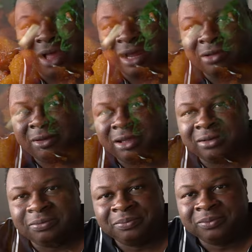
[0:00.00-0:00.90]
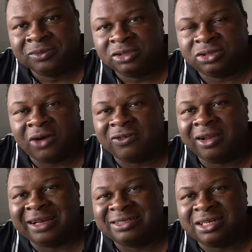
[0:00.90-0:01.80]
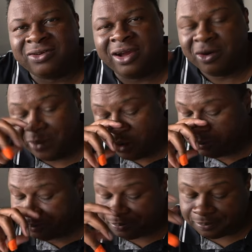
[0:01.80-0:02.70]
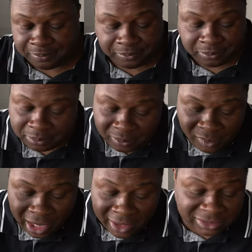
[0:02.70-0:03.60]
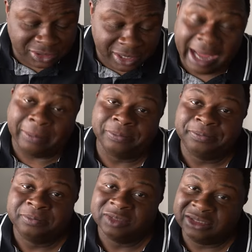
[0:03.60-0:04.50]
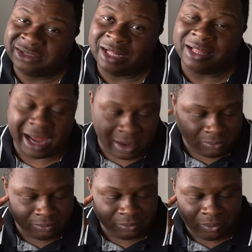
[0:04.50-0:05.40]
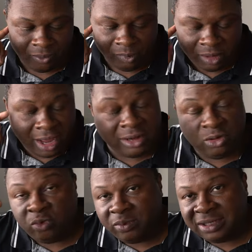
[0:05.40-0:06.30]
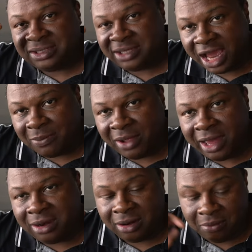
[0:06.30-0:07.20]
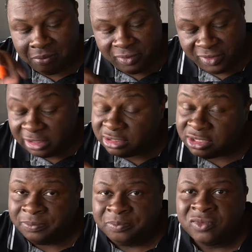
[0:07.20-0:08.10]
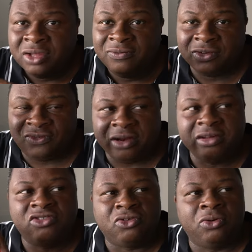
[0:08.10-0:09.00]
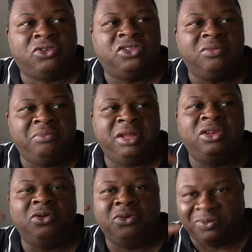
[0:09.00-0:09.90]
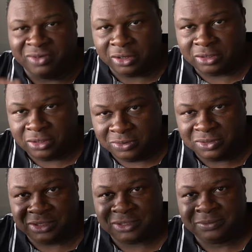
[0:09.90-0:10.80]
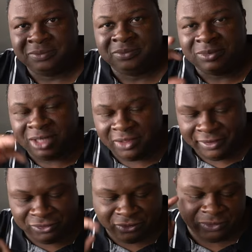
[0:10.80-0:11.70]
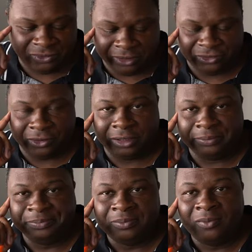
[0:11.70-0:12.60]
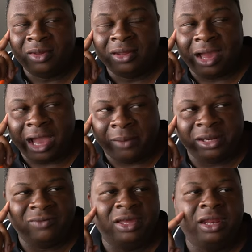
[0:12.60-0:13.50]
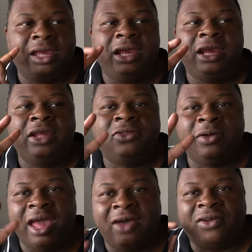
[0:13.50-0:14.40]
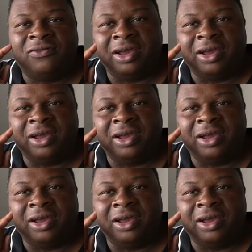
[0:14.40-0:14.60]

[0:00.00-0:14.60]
like a little bit softer and like disintegrate in your mouth. And it's a good app. Solid app. I do miss the eggplant. But this feels very true to the menu of American in the history of this restaurant. I'm gonna give it a three and a half out of